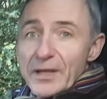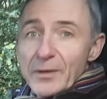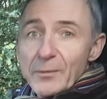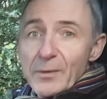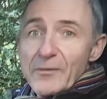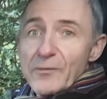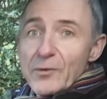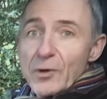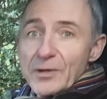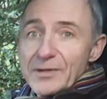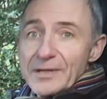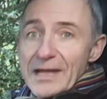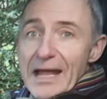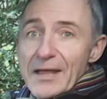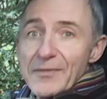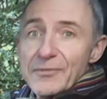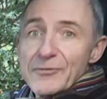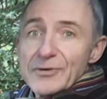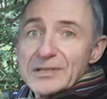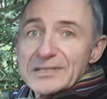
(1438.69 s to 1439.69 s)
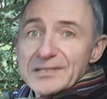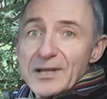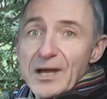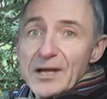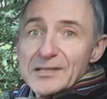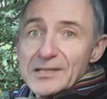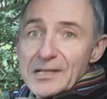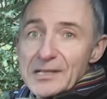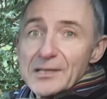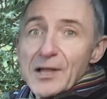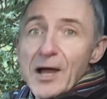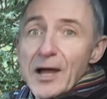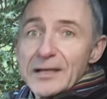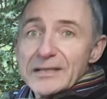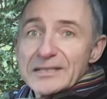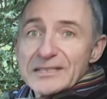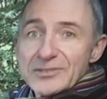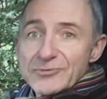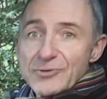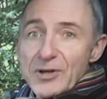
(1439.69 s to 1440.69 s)
We've got anthracite, line
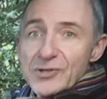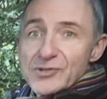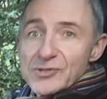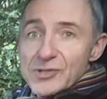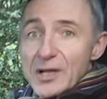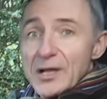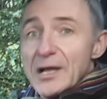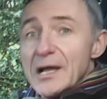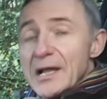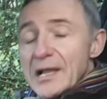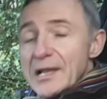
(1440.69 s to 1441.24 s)
structure,